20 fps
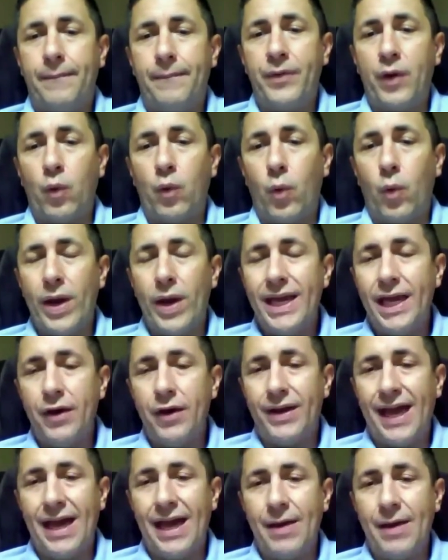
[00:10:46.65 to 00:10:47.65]
radio
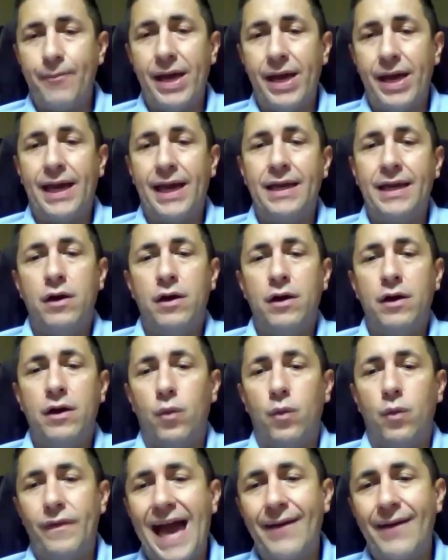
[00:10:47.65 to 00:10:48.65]
campaign
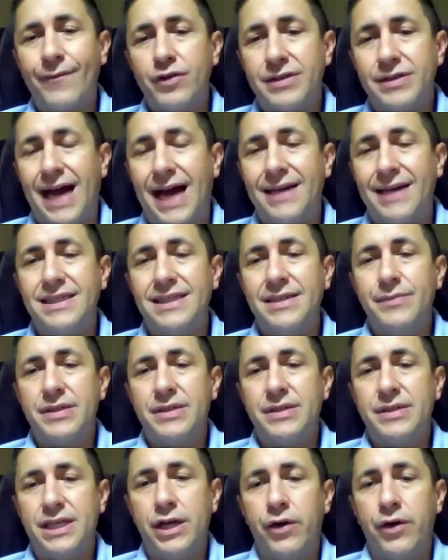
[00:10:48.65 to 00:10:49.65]
with advertising
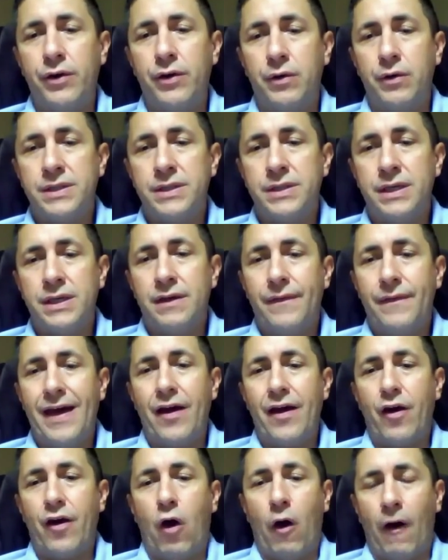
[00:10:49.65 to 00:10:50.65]
materials
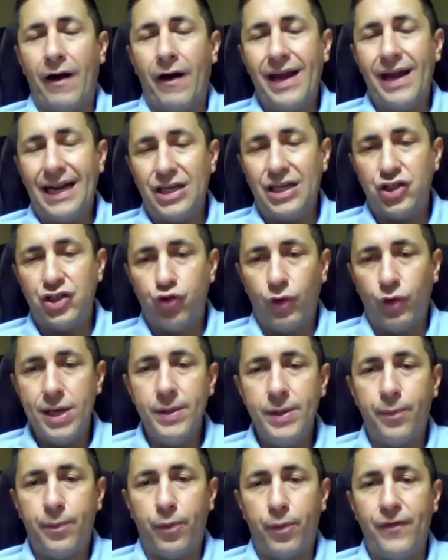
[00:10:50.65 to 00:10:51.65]
that are
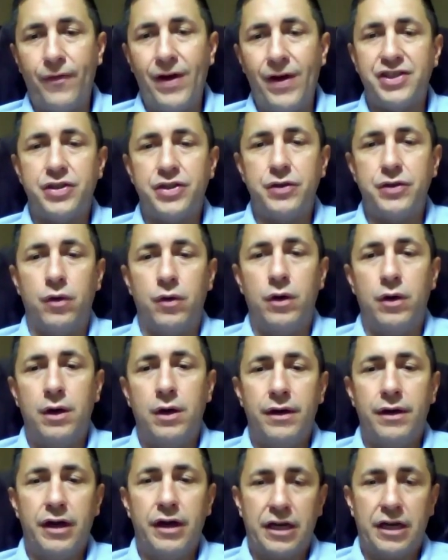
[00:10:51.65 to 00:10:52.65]
extremely professional,
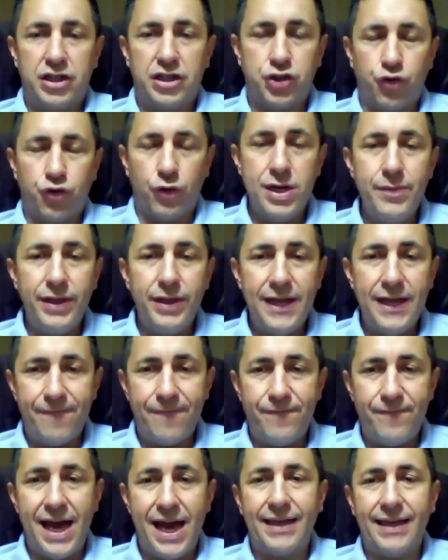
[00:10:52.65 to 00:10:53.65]
extremely
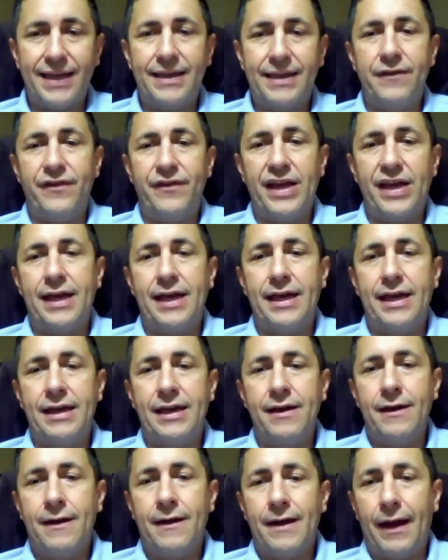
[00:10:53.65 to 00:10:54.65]
effective in
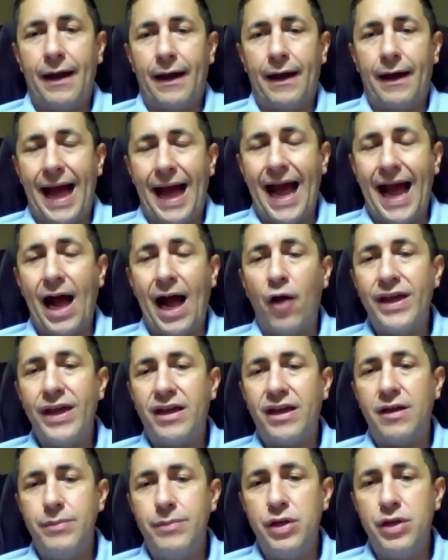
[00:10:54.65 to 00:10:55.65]
how they
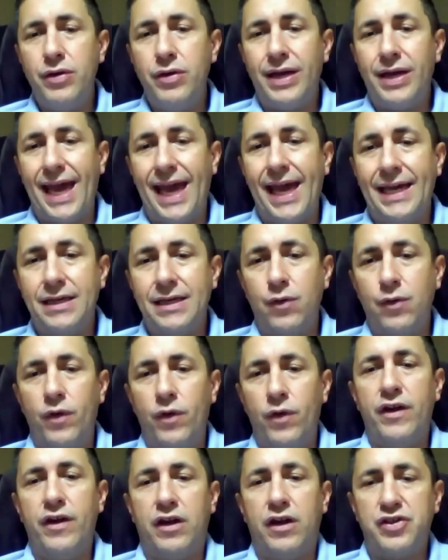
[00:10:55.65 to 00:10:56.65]
communicate
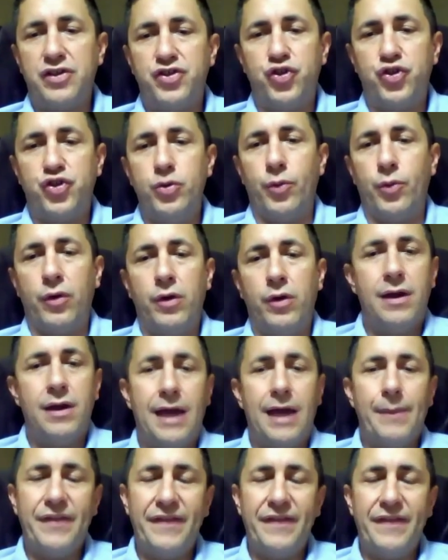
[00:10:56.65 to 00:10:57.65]
with the consumer. I
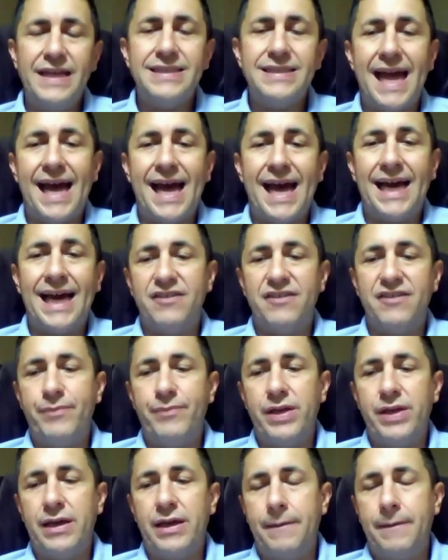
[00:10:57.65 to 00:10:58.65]
mean, these ads have been